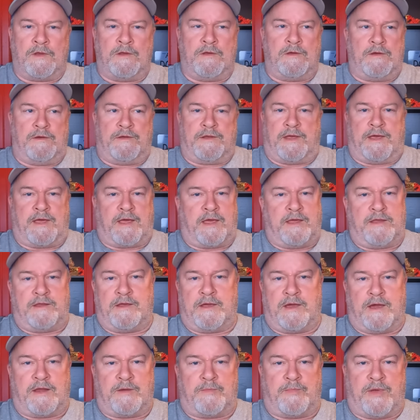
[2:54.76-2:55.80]
You know, you,
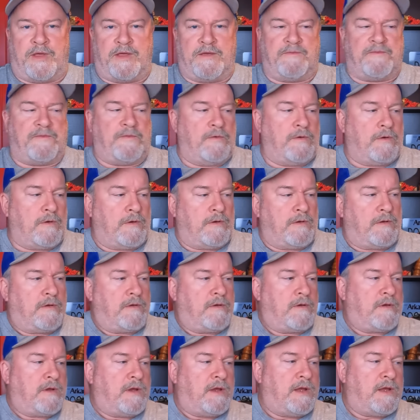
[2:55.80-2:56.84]
you got to pay for it.
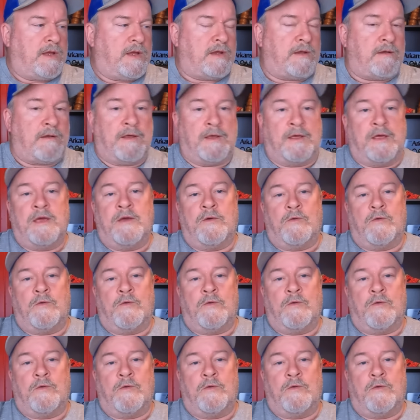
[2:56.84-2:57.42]
And